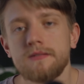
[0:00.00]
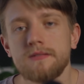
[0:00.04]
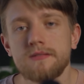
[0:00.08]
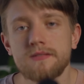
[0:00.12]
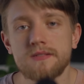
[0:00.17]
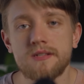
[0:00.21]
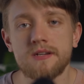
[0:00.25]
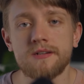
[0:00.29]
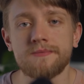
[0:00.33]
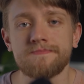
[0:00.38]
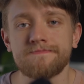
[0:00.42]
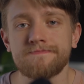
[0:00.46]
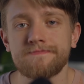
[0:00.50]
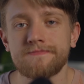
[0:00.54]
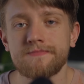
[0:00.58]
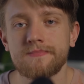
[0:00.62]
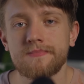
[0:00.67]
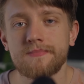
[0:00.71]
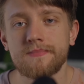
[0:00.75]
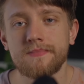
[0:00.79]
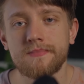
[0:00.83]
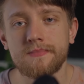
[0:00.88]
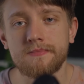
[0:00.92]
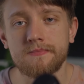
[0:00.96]
So,
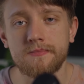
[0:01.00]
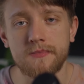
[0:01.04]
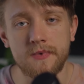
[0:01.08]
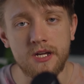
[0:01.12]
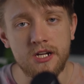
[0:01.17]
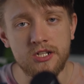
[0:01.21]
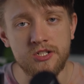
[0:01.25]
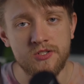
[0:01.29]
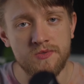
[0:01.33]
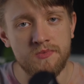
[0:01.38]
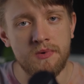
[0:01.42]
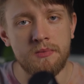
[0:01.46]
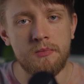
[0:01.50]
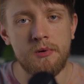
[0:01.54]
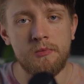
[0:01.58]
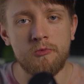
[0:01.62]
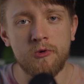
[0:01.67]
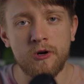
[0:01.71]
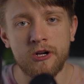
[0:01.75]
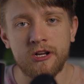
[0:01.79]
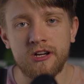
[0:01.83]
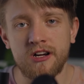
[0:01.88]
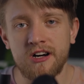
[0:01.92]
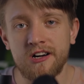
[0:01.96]
I just made my
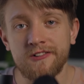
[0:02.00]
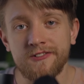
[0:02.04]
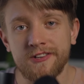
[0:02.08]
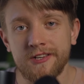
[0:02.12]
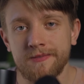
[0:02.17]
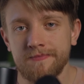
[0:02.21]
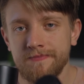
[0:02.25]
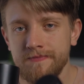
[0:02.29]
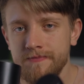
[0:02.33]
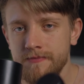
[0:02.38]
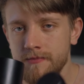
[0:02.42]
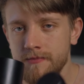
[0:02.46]
morning coffee.